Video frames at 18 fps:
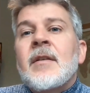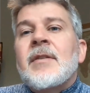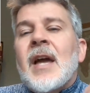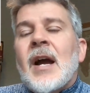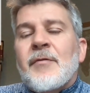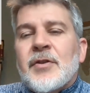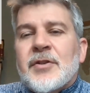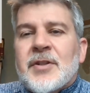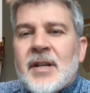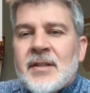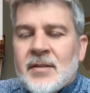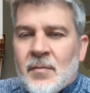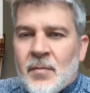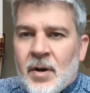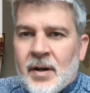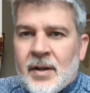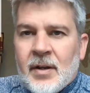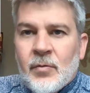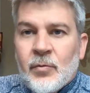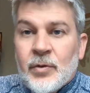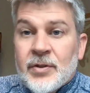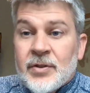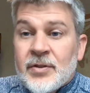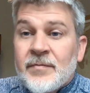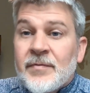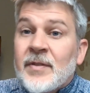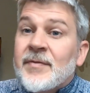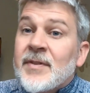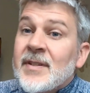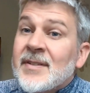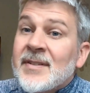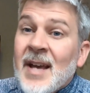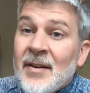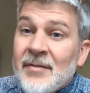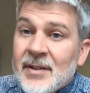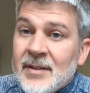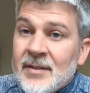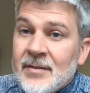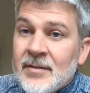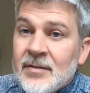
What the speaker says: the average days on market was 57.